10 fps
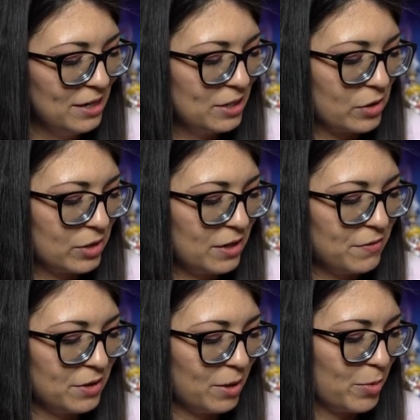So I'll
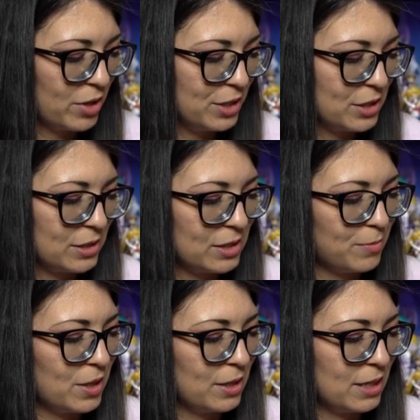definitely put these on
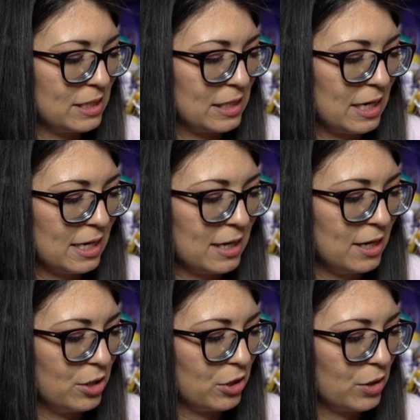something that's like
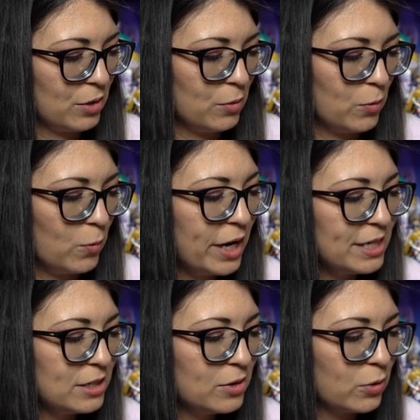either
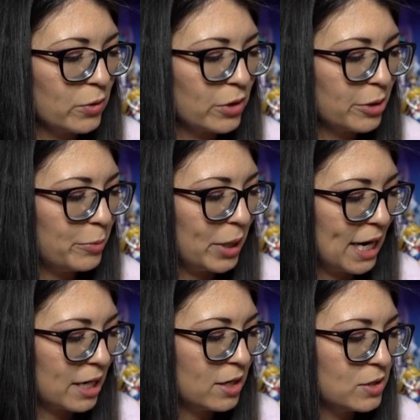white or
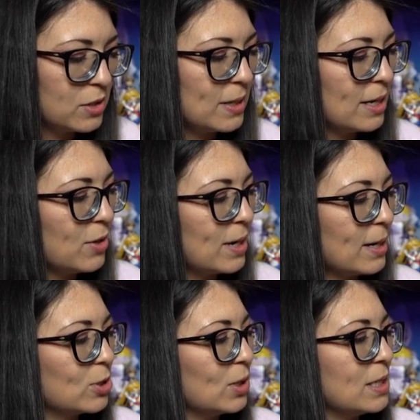black so that you can
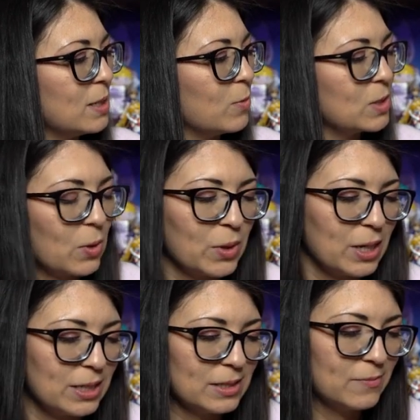actually see what's going
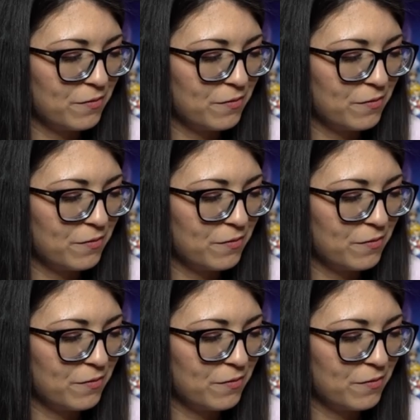on.